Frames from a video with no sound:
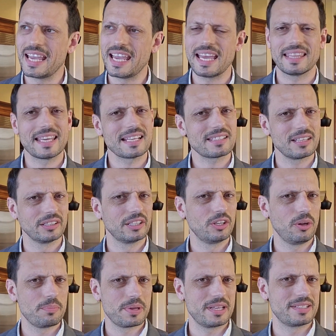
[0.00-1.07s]
And that's a
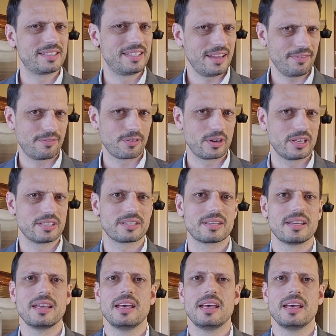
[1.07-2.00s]
little bit different